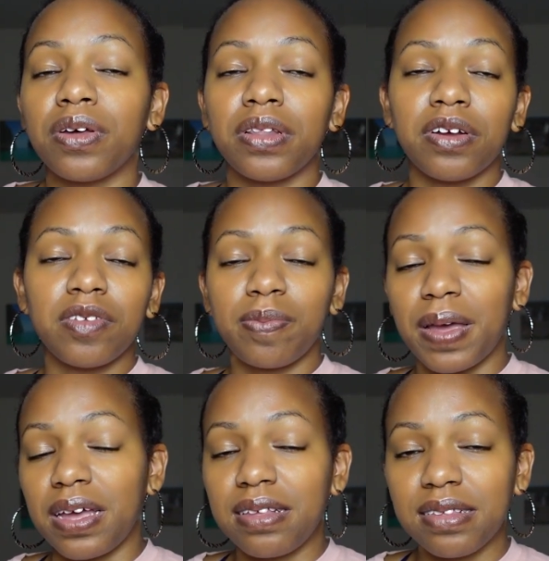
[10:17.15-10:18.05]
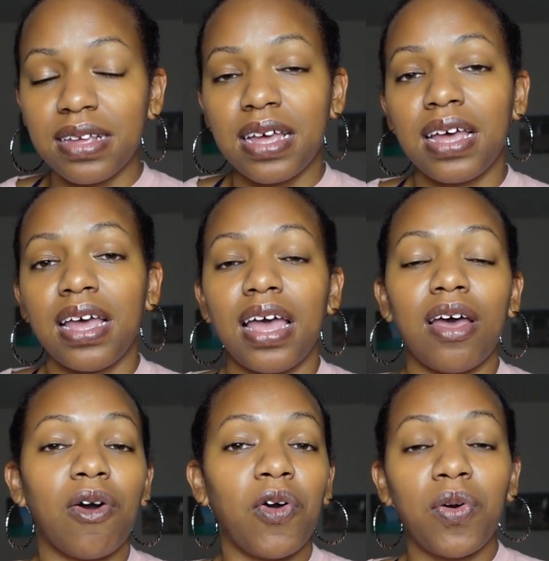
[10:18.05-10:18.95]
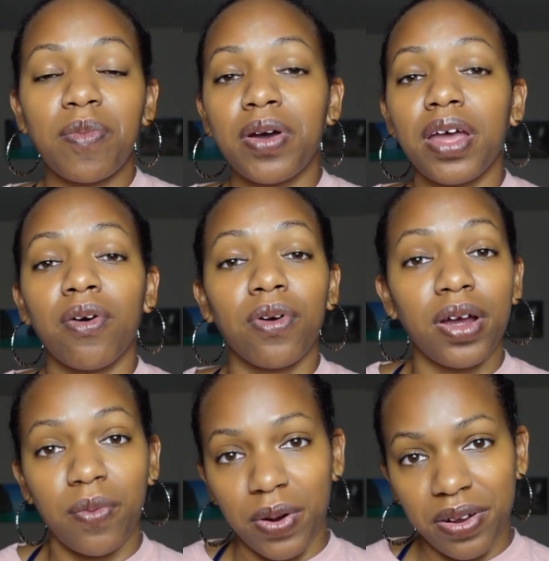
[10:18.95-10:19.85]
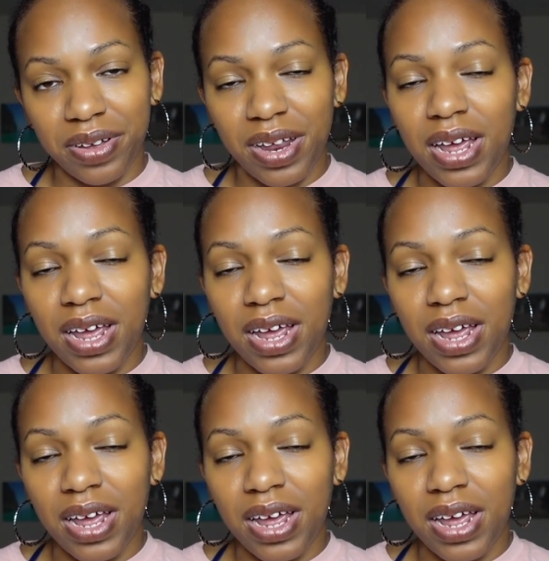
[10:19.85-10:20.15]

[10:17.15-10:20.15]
or their space at home or at work.